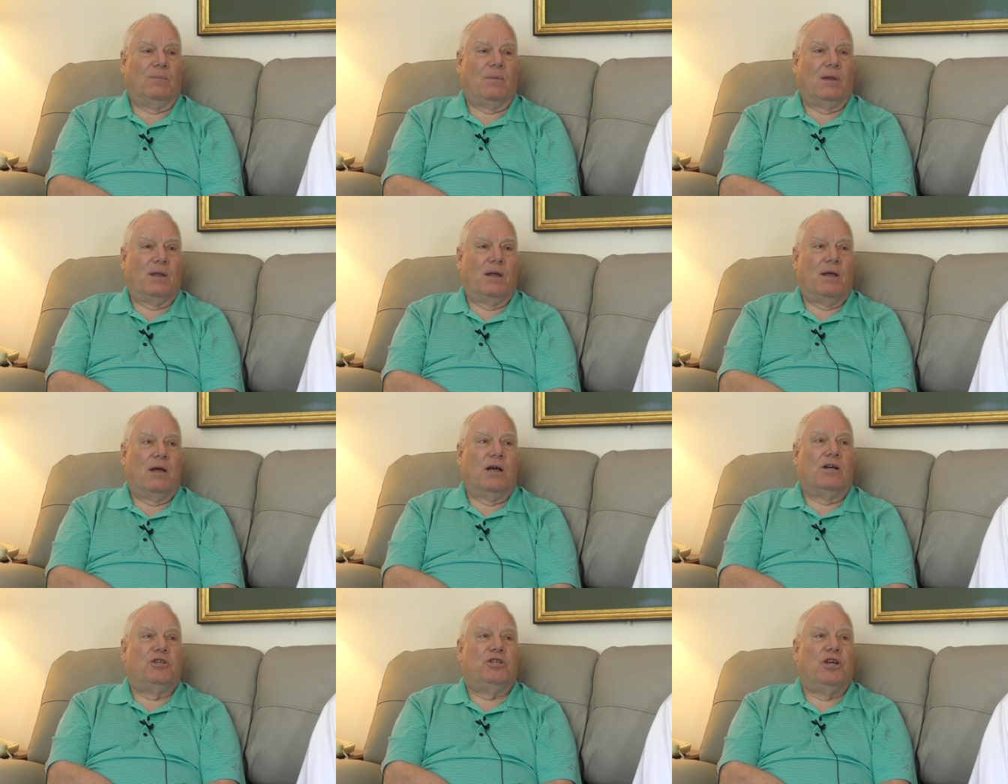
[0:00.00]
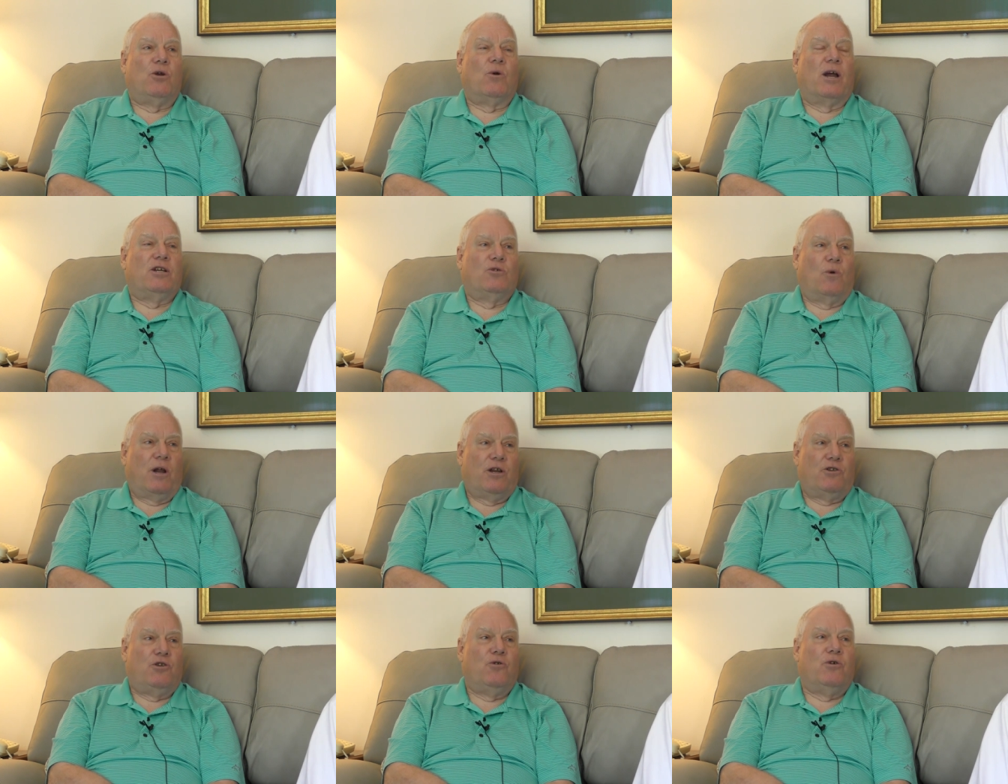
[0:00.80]
time? She
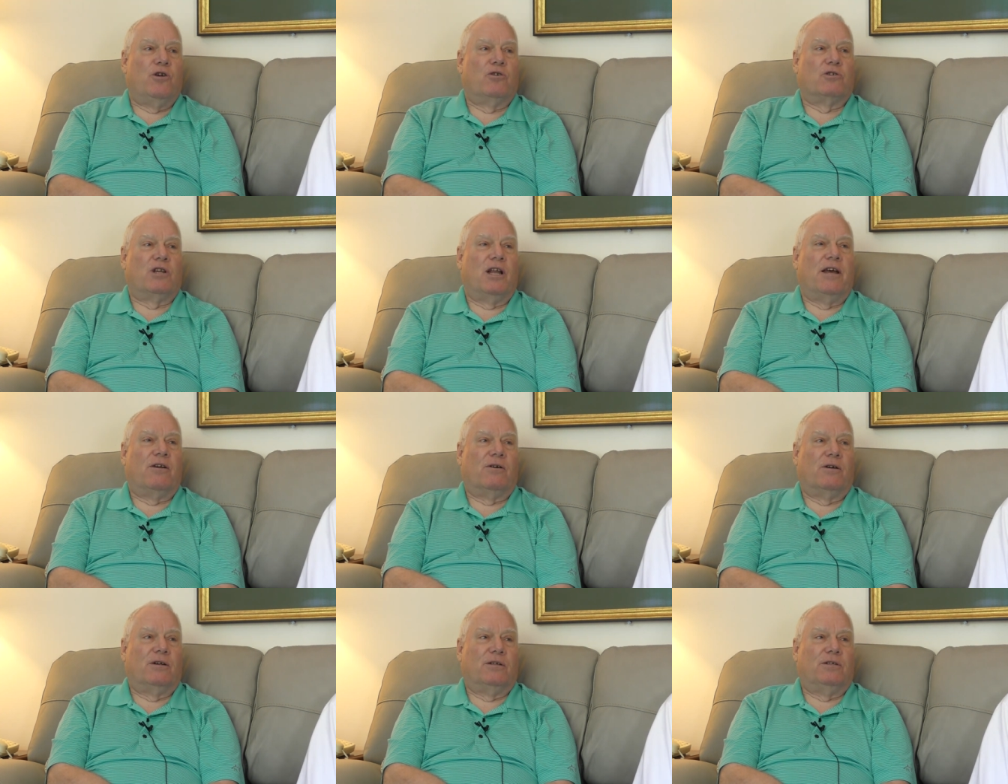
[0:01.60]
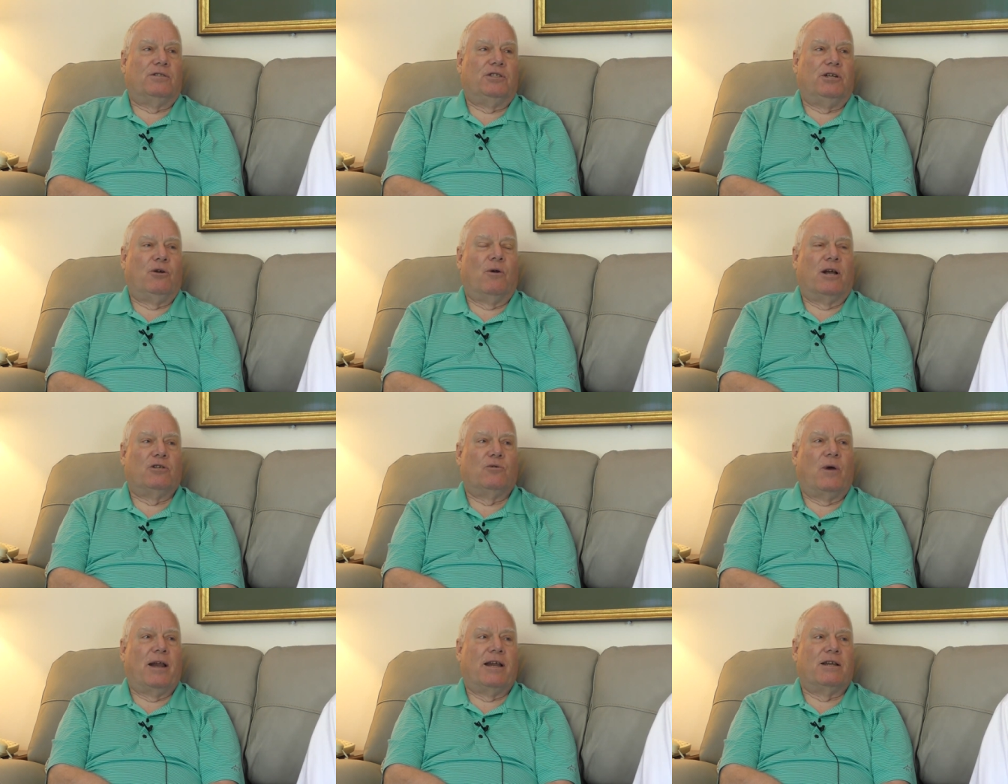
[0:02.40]
graduated two years later. She
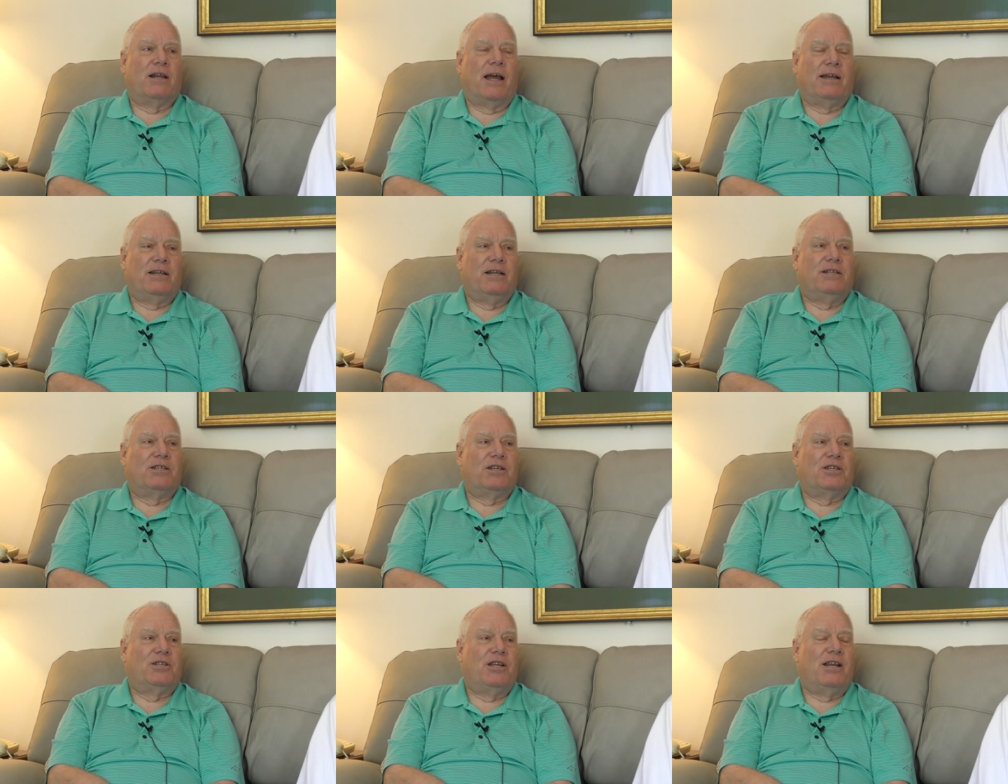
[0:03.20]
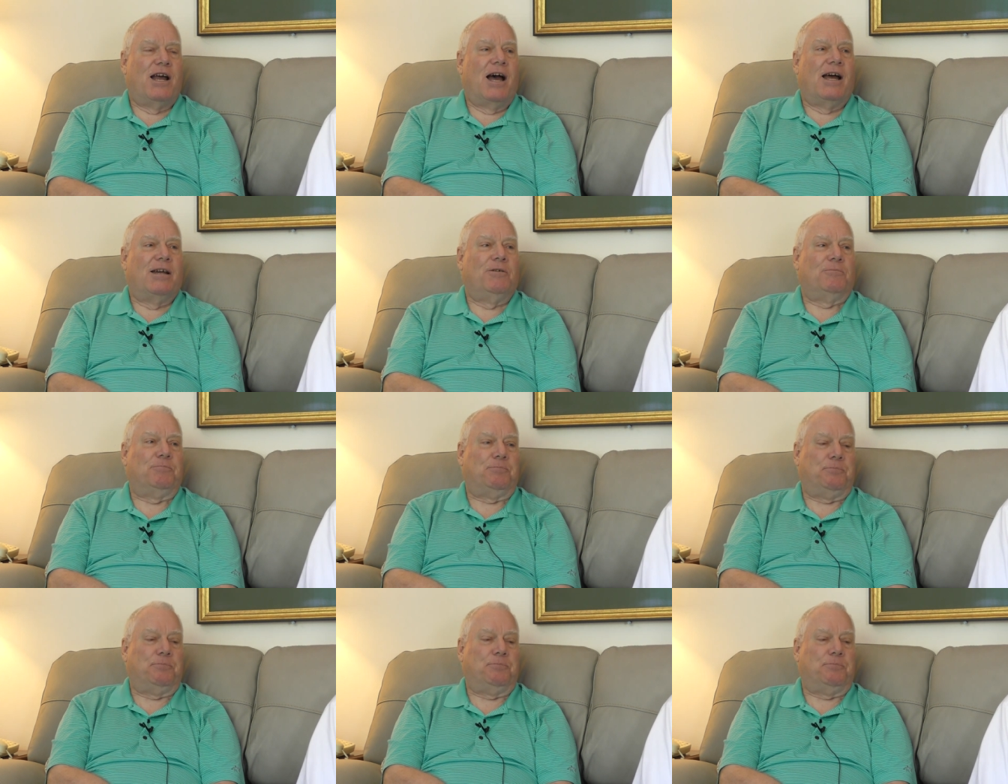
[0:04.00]
graduated in 1969.